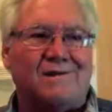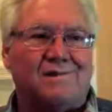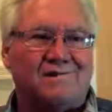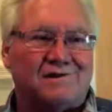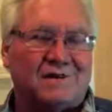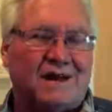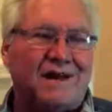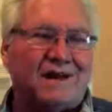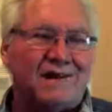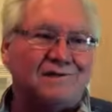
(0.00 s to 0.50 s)

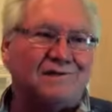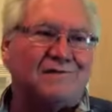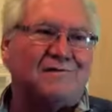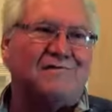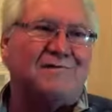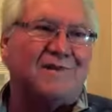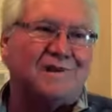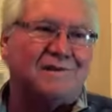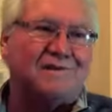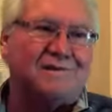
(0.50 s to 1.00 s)
sinus
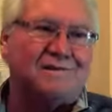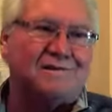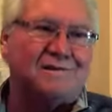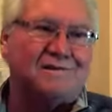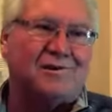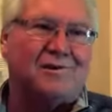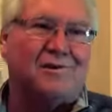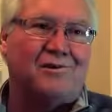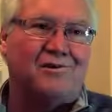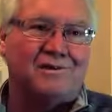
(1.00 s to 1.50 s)

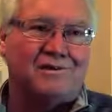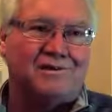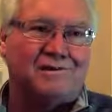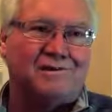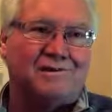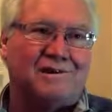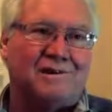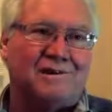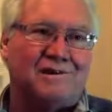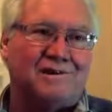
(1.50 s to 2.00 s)
infections, all these
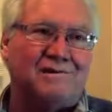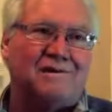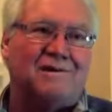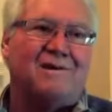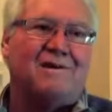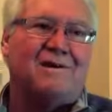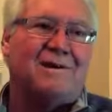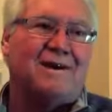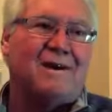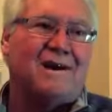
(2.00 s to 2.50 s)
things,
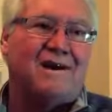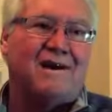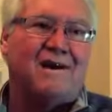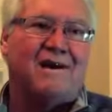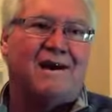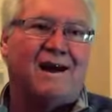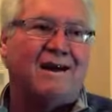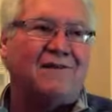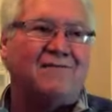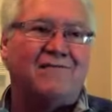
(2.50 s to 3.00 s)

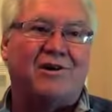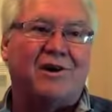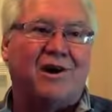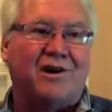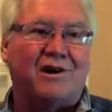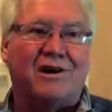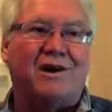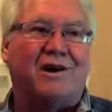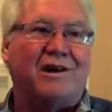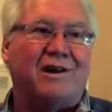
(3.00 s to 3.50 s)
and I haven't
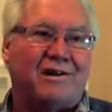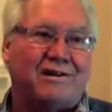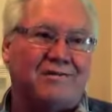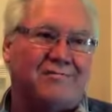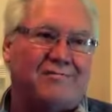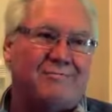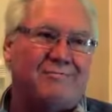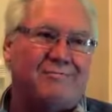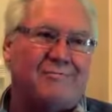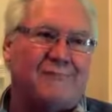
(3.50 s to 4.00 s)
caught any of
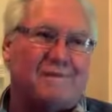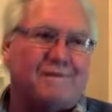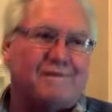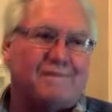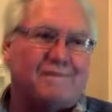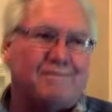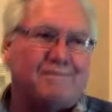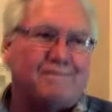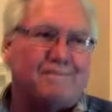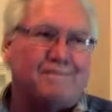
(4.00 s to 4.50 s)
them.
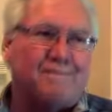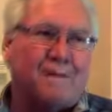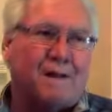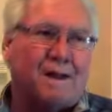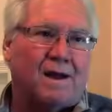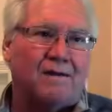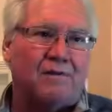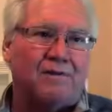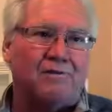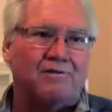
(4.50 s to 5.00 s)

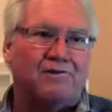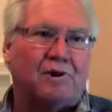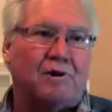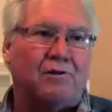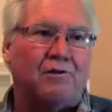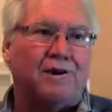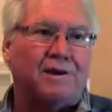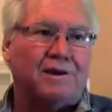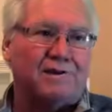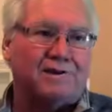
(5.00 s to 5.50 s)
I use
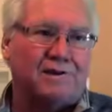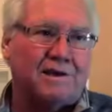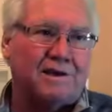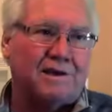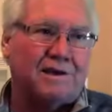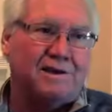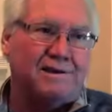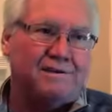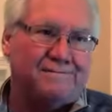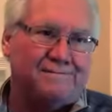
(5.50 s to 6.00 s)
Arctic
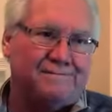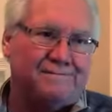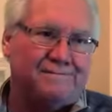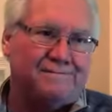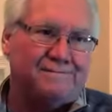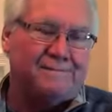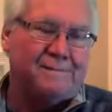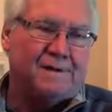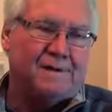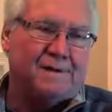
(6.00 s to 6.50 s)
Sea.
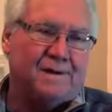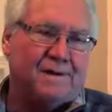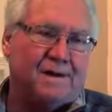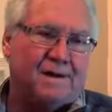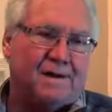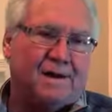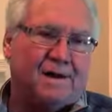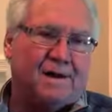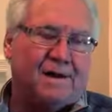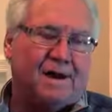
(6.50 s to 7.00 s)

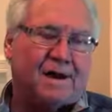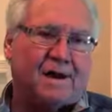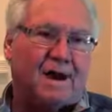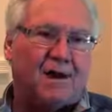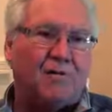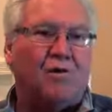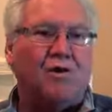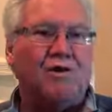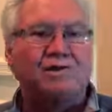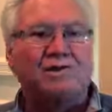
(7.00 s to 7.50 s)

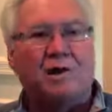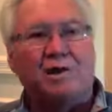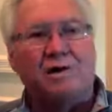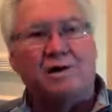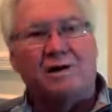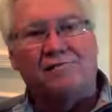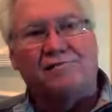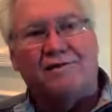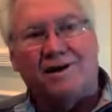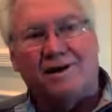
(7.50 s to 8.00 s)
I was
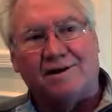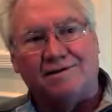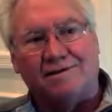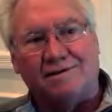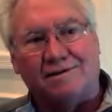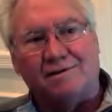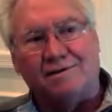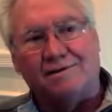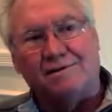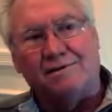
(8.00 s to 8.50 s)
on
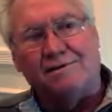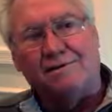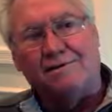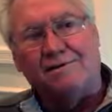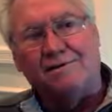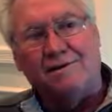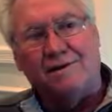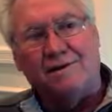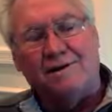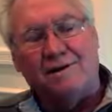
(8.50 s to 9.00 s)
Lavazza
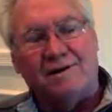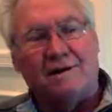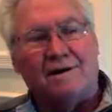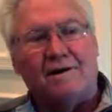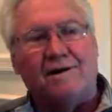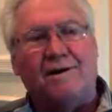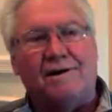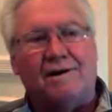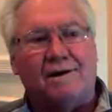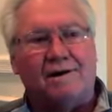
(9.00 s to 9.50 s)

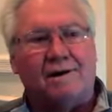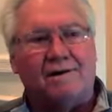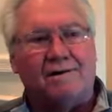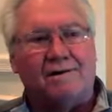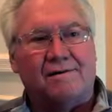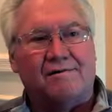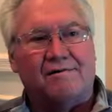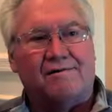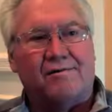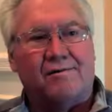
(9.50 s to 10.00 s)

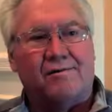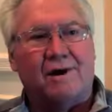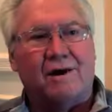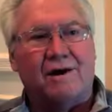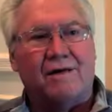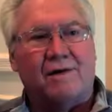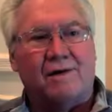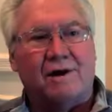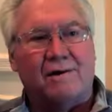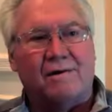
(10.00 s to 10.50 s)
for
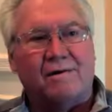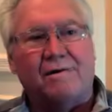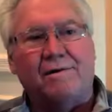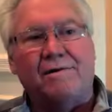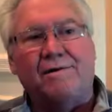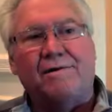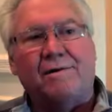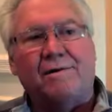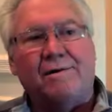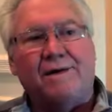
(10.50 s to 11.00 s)
my heart,
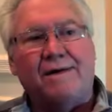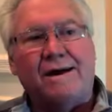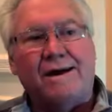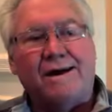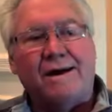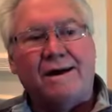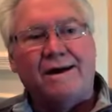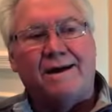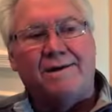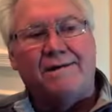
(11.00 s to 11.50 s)

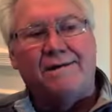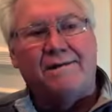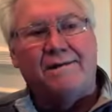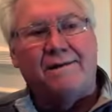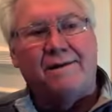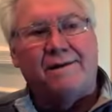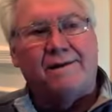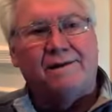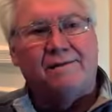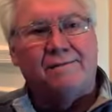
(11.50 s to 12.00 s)
and
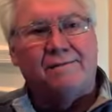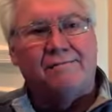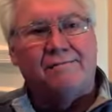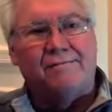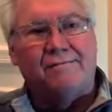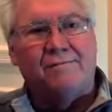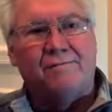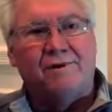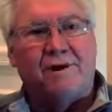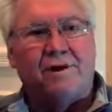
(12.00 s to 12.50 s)

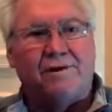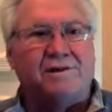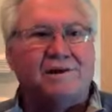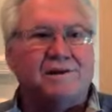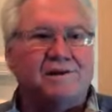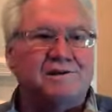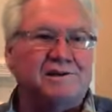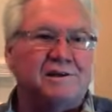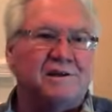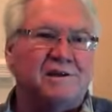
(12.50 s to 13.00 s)
the
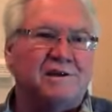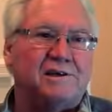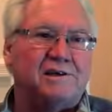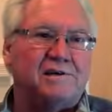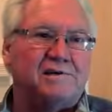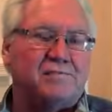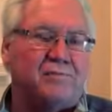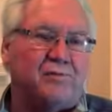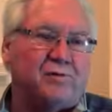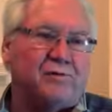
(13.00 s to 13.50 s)
Arctic Sea
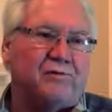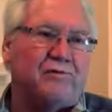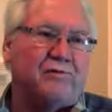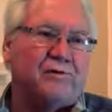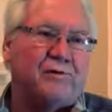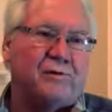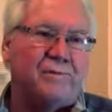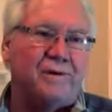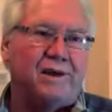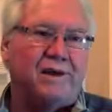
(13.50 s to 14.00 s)
is
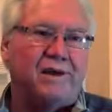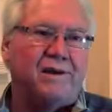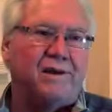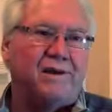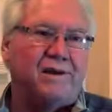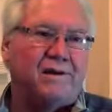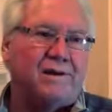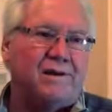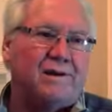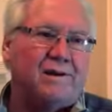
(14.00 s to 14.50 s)
proven to
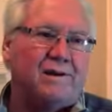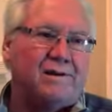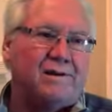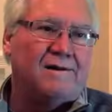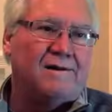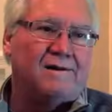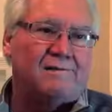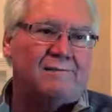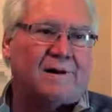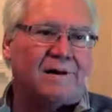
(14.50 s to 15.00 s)
be,
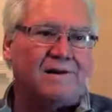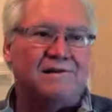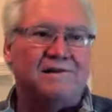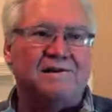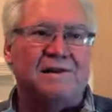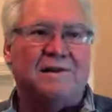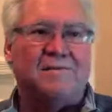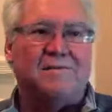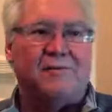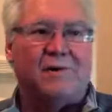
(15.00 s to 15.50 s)
it's about the
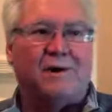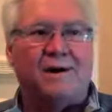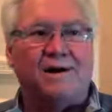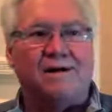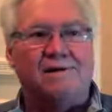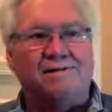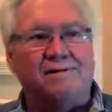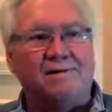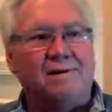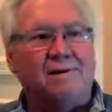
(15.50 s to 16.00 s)
same
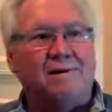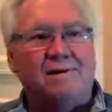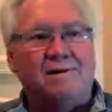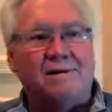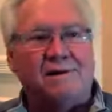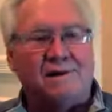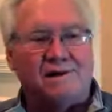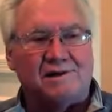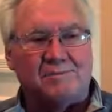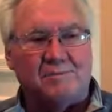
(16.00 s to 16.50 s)
price,
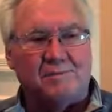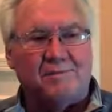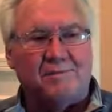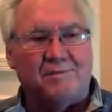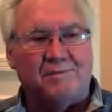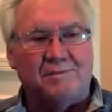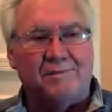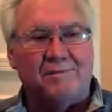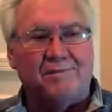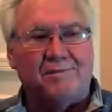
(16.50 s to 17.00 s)
and it's
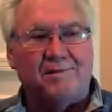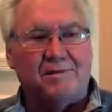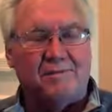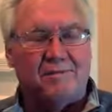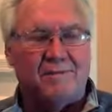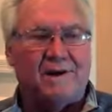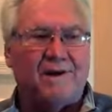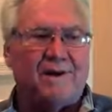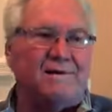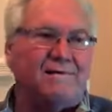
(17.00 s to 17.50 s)
proven to
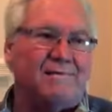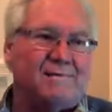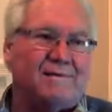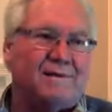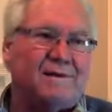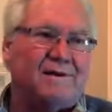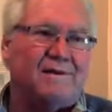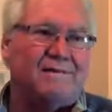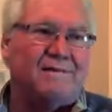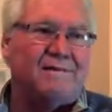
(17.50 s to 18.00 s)
be
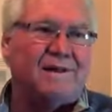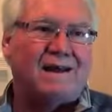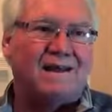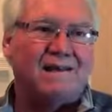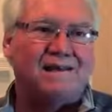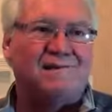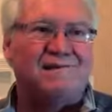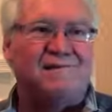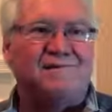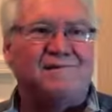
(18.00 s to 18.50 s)

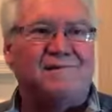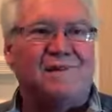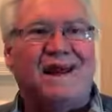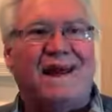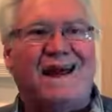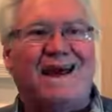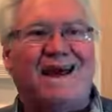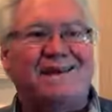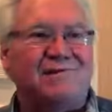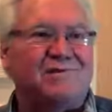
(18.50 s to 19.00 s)
as
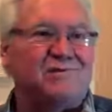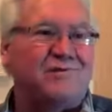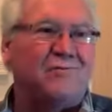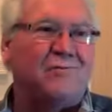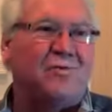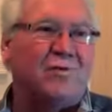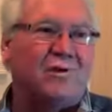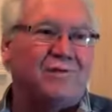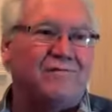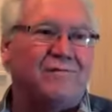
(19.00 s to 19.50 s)
or
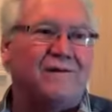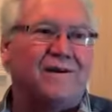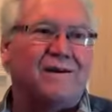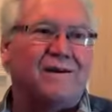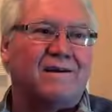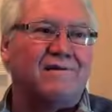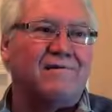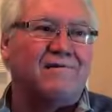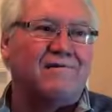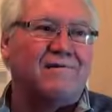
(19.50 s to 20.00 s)
more
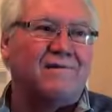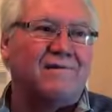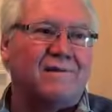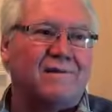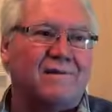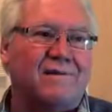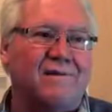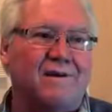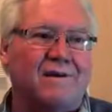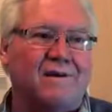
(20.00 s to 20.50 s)
effective
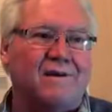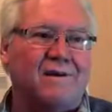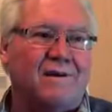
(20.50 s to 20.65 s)
than